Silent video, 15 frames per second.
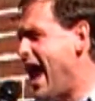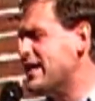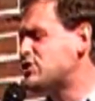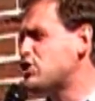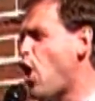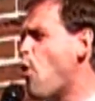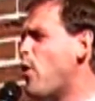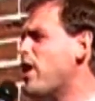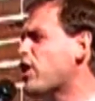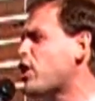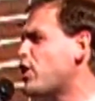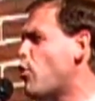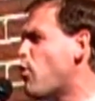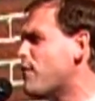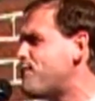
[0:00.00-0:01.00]
And so we're
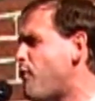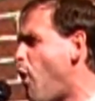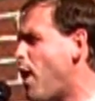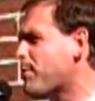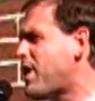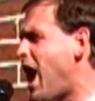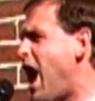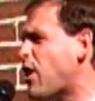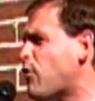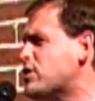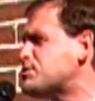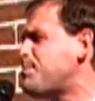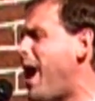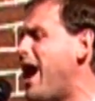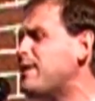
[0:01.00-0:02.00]
going to reform
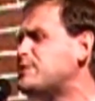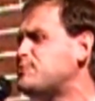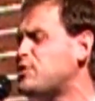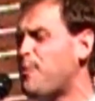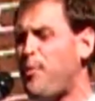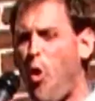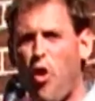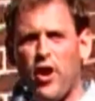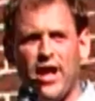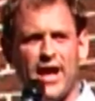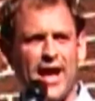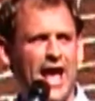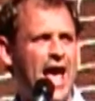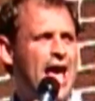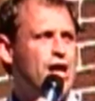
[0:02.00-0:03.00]
Congress by
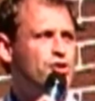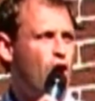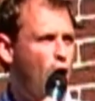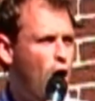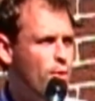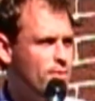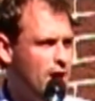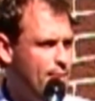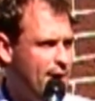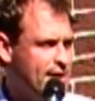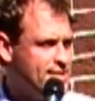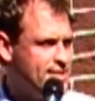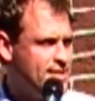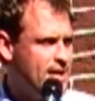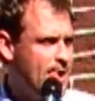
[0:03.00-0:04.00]
supporting term
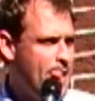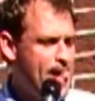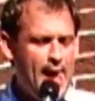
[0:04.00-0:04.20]
limits.